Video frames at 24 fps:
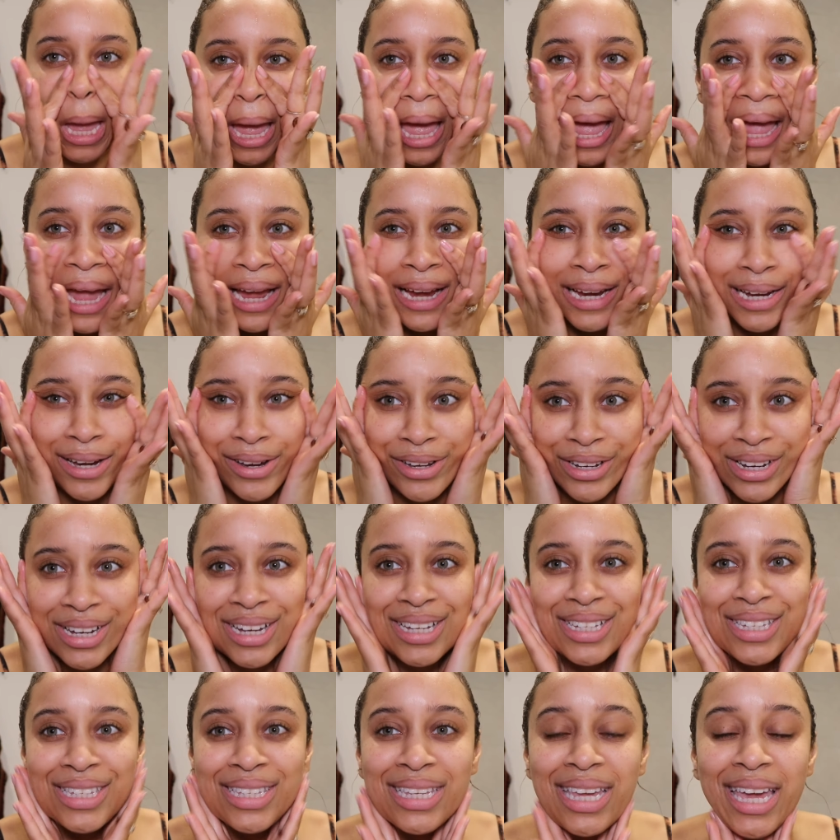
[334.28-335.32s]
aging
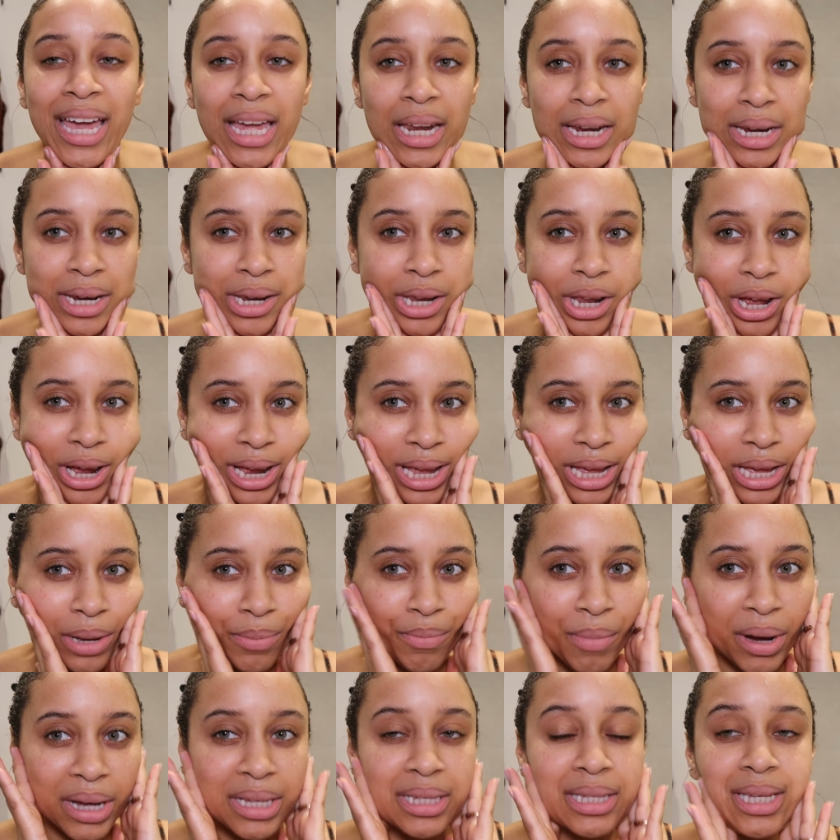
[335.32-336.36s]
skin. Like
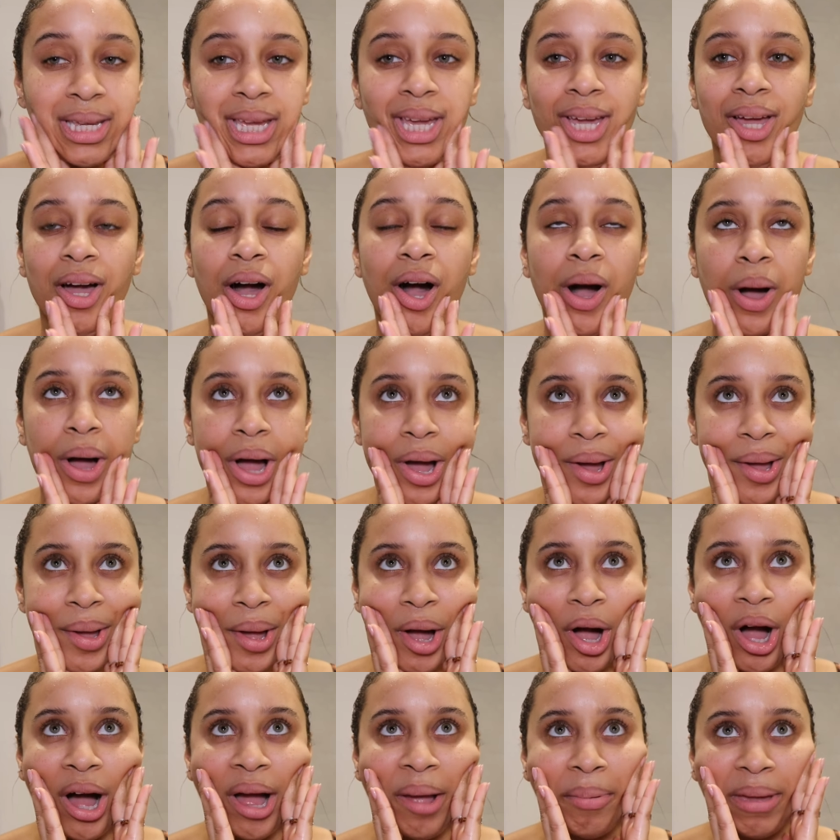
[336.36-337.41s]
my skin,
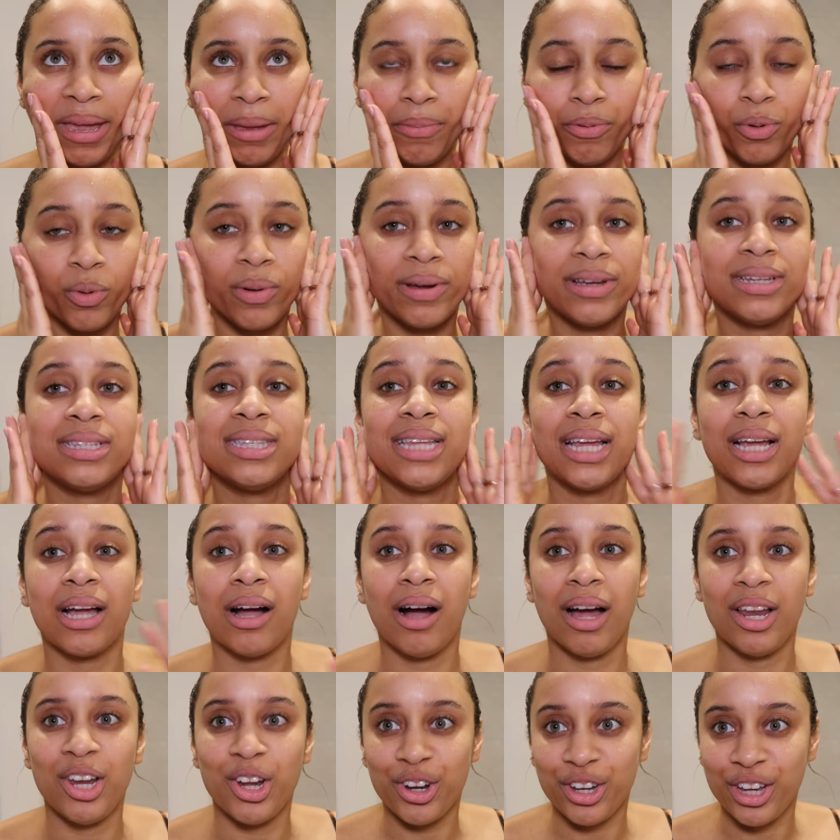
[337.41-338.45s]
people always think
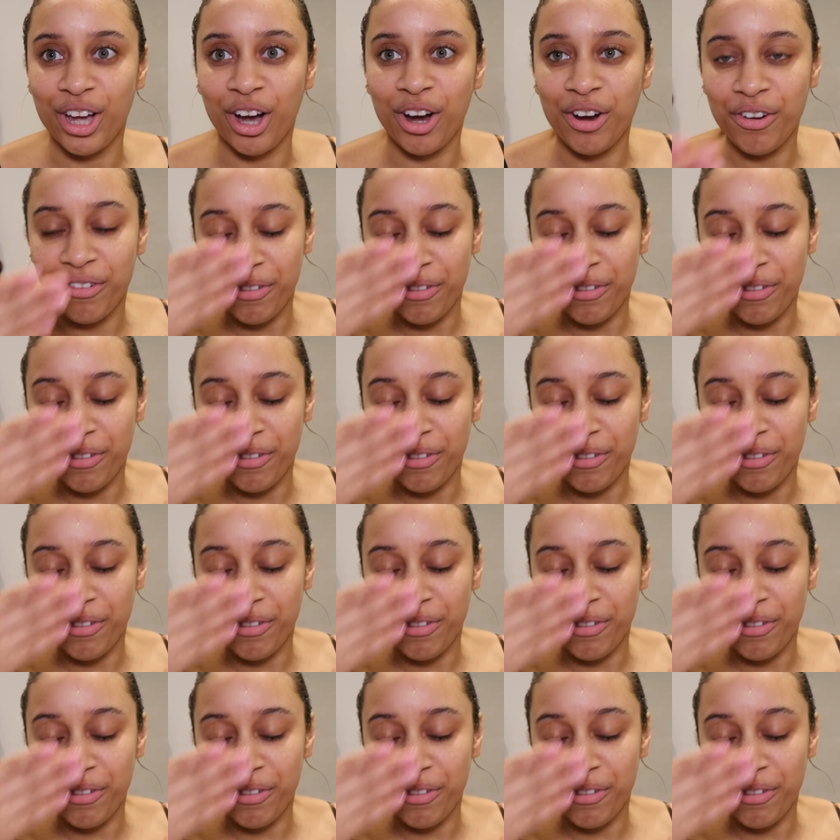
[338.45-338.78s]
I look young